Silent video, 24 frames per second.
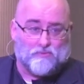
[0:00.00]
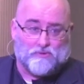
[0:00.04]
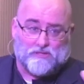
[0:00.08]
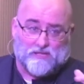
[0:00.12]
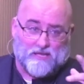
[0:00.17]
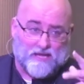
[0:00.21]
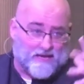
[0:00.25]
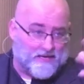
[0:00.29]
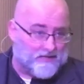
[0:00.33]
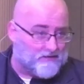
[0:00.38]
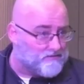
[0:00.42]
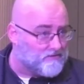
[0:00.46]
would
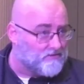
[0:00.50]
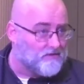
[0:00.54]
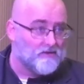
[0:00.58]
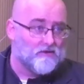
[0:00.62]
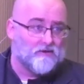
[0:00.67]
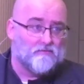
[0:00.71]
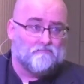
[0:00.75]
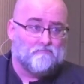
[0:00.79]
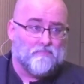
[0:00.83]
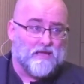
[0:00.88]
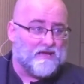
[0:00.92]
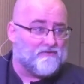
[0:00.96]

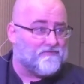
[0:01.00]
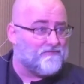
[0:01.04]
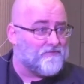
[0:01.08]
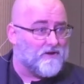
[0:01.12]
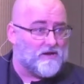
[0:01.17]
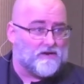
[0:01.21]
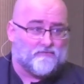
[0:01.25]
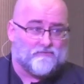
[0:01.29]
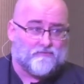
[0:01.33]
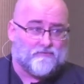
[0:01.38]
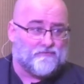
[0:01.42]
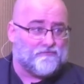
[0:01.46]
like make
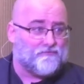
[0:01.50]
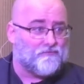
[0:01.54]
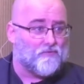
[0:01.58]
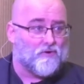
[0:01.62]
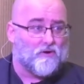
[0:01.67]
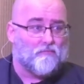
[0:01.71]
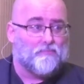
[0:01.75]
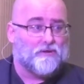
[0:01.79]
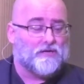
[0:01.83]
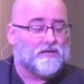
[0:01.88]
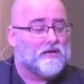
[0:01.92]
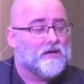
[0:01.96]
fun of her
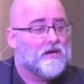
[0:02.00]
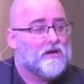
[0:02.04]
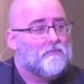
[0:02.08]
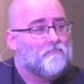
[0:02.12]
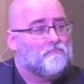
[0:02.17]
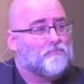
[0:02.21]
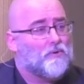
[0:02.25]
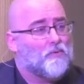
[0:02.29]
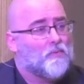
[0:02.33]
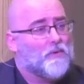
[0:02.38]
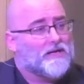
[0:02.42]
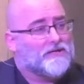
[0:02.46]
for. But
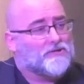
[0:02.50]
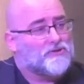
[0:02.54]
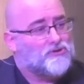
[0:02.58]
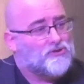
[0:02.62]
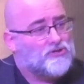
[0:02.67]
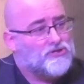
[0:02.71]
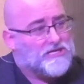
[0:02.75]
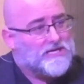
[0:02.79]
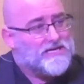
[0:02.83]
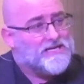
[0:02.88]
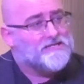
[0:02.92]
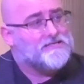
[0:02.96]
when
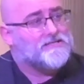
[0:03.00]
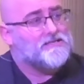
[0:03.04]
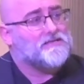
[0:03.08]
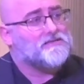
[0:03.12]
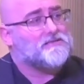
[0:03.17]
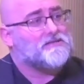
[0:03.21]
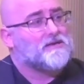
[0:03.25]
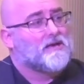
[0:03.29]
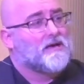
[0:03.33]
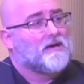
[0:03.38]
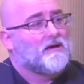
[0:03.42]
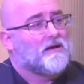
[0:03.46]

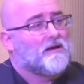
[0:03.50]
Jesus